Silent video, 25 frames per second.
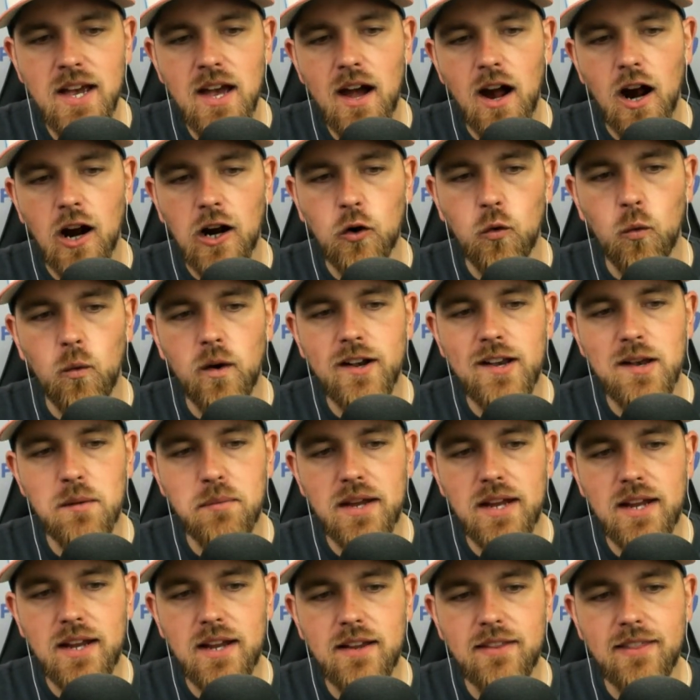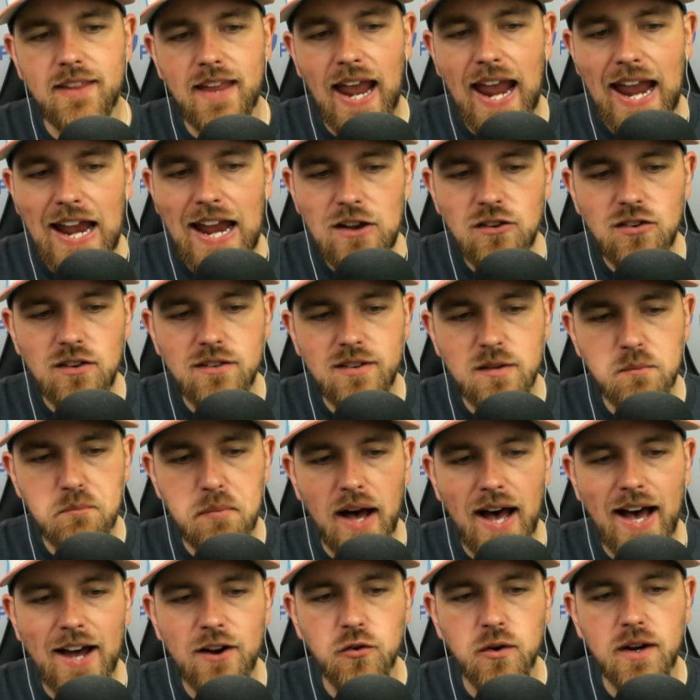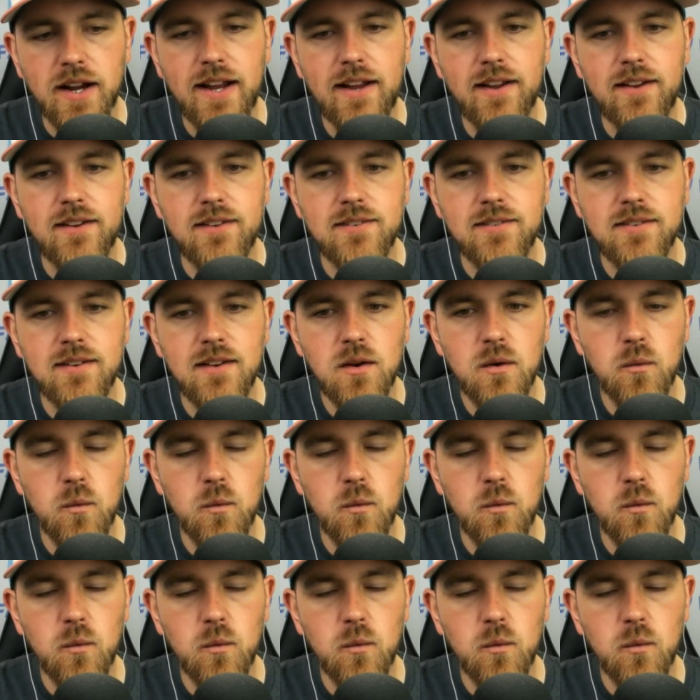are going to be the Angels and Padres,